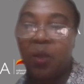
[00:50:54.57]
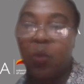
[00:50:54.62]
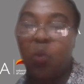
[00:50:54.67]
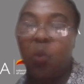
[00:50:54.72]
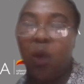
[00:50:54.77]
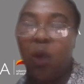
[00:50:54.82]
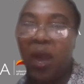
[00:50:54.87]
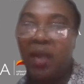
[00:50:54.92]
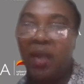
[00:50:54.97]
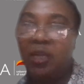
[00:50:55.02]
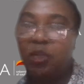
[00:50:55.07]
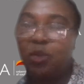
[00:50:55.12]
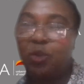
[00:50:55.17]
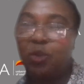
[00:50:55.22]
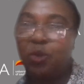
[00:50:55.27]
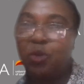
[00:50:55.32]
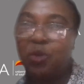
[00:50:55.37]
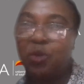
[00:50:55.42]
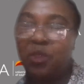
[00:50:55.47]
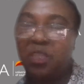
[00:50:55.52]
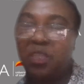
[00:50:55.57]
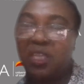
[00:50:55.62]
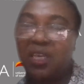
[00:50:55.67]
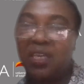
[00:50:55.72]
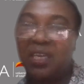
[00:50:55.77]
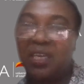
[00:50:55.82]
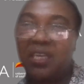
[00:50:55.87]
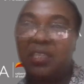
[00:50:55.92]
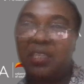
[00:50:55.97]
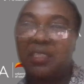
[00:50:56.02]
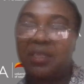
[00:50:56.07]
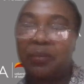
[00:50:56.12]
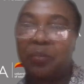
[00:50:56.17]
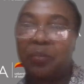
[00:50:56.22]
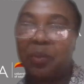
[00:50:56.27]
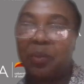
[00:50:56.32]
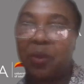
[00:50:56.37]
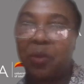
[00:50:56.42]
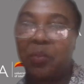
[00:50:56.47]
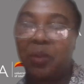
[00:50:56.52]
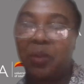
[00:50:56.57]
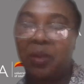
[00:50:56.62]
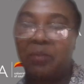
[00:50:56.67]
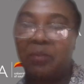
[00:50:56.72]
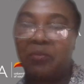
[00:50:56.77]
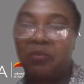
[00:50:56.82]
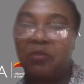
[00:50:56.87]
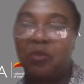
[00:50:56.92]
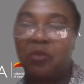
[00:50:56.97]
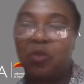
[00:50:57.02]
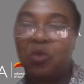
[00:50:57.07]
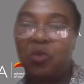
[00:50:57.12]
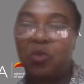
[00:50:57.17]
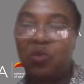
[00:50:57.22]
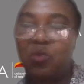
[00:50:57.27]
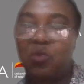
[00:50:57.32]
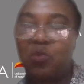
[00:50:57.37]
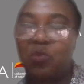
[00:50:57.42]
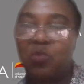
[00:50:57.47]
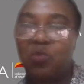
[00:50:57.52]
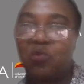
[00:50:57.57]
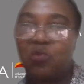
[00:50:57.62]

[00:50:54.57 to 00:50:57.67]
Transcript: Why do you think it's a problem for you?